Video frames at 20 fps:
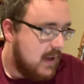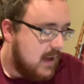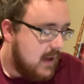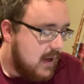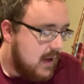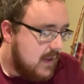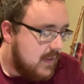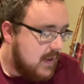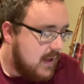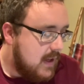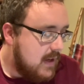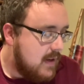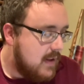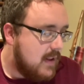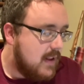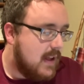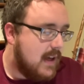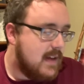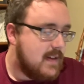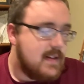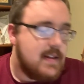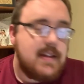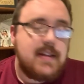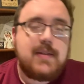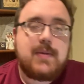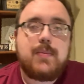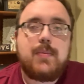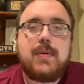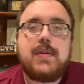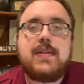Then the last thing is,
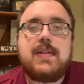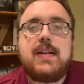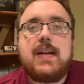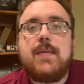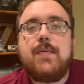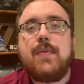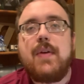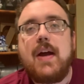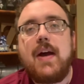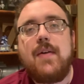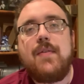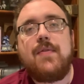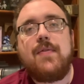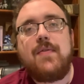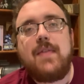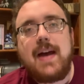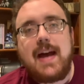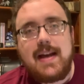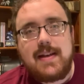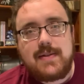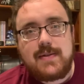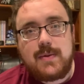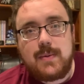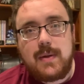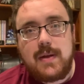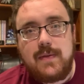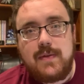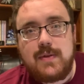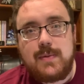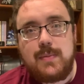what's the name for how fast a
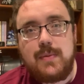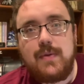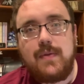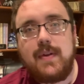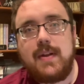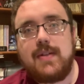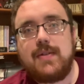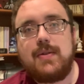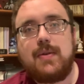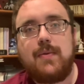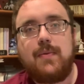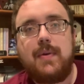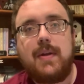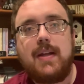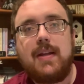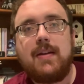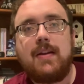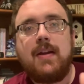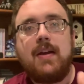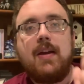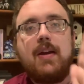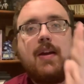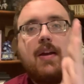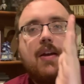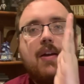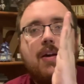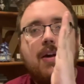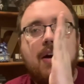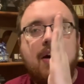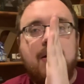wave is moving? So if we can
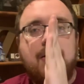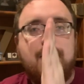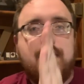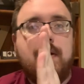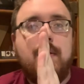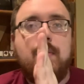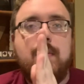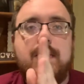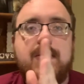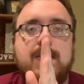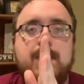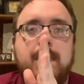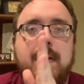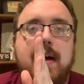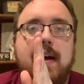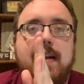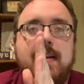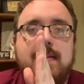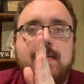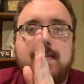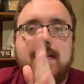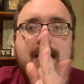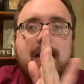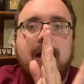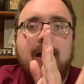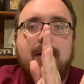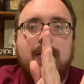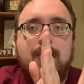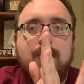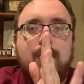look at one spot and see
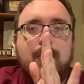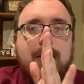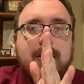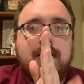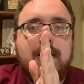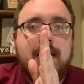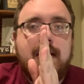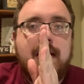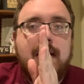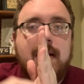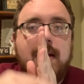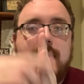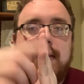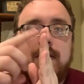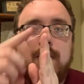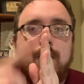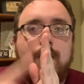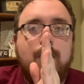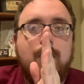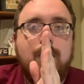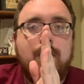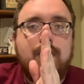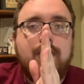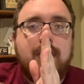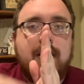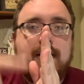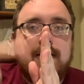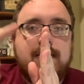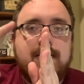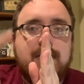how quickly the
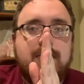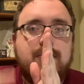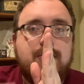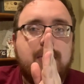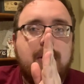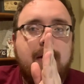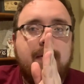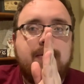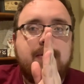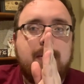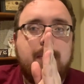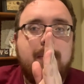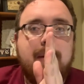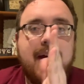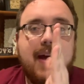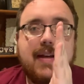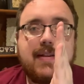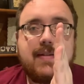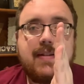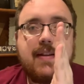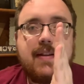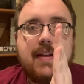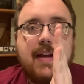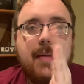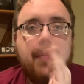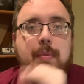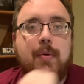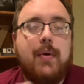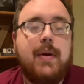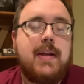crests and troughs are passing that
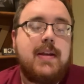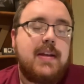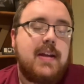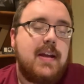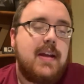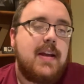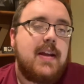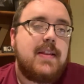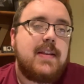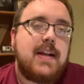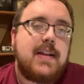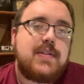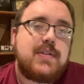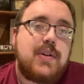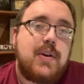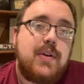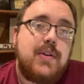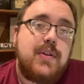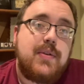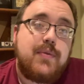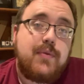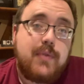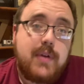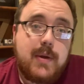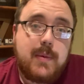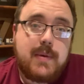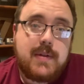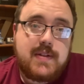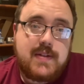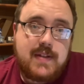point, that's called the
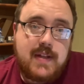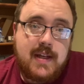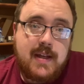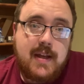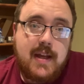frequency.